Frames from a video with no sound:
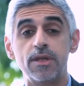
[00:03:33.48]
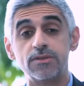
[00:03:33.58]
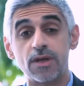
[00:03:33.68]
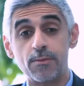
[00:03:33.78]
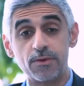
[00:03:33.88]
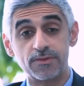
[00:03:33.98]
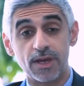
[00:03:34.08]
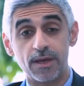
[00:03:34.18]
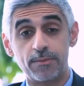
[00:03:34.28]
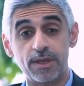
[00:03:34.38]
type of
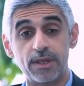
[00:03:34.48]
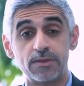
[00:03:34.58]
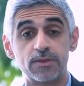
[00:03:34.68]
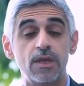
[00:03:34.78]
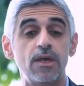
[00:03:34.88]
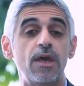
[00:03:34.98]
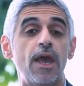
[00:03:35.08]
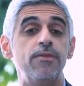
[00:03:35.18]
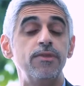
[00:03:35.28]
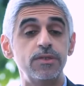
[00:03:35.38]
diabetes.
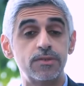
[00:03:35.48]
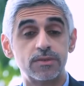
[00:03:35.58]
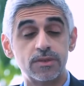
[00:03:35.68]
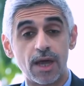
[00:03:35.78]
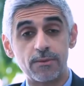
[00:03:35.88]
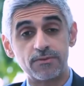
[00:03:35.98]
And this type of